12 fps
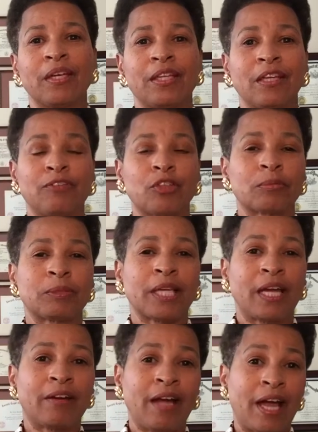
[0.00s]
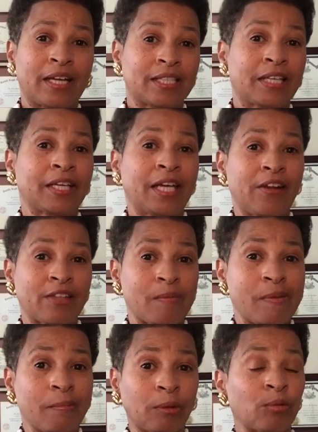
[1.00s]
the Affordable Care Act and the care
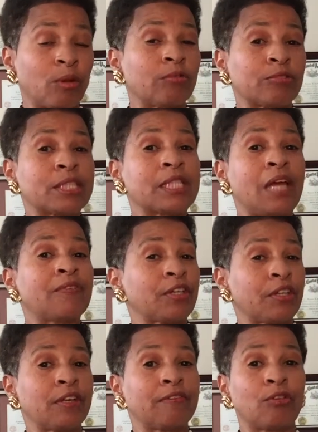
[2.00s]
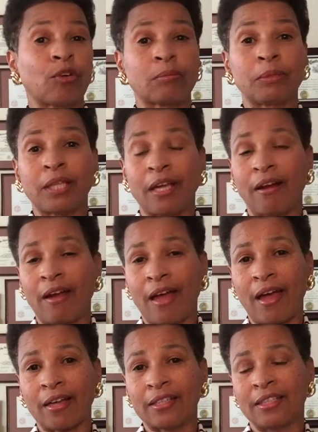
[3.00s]
that people will receive under the Affordable Care
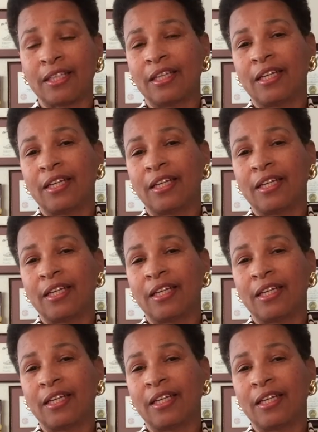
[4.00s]
Act,